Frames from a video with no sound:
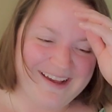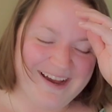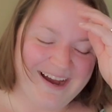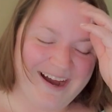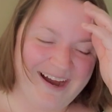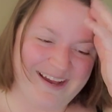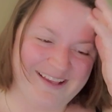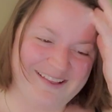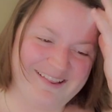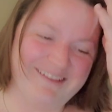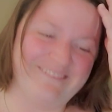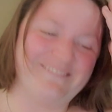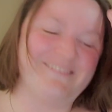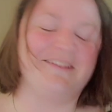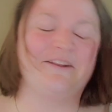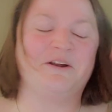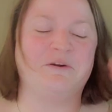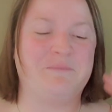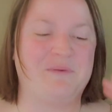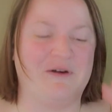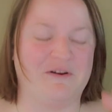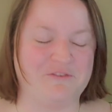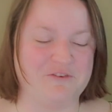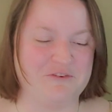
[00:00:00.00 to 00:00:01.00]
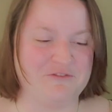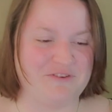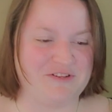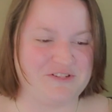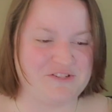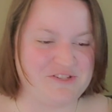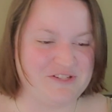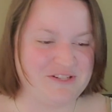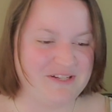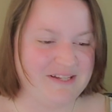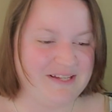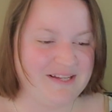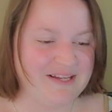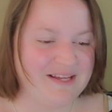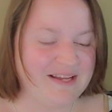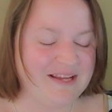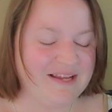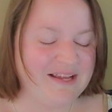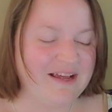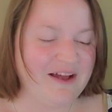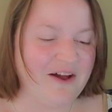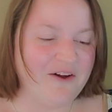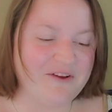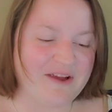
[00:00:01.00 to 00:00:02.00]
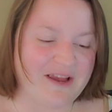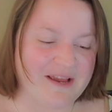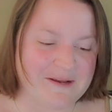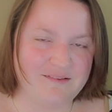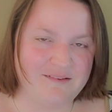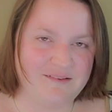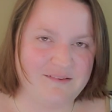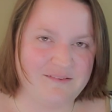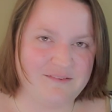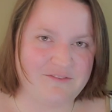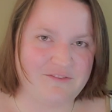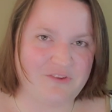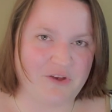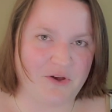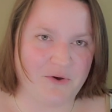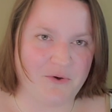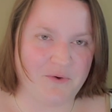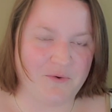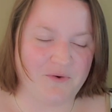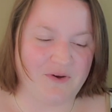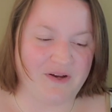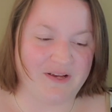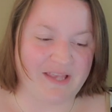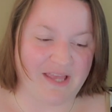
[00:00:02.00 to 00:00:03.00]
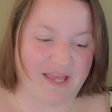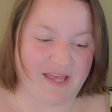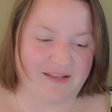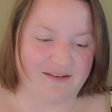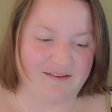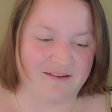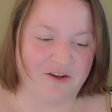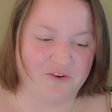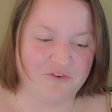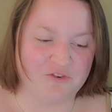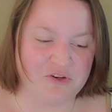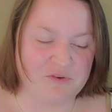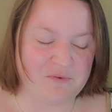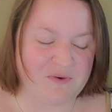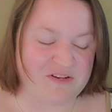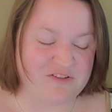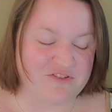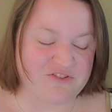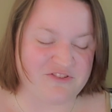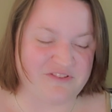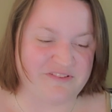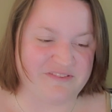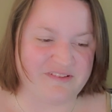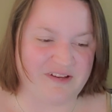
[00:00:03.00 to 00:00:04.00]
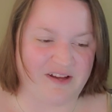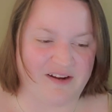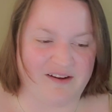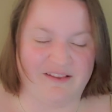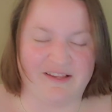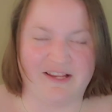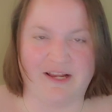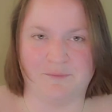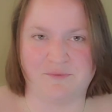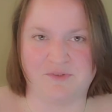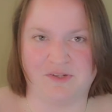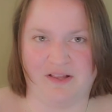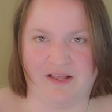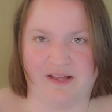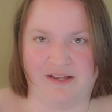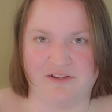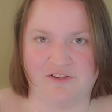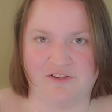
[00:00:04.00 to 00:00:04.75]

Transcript: I love little pufferfish. Okay, so again, hungry waitresses cuddling up to line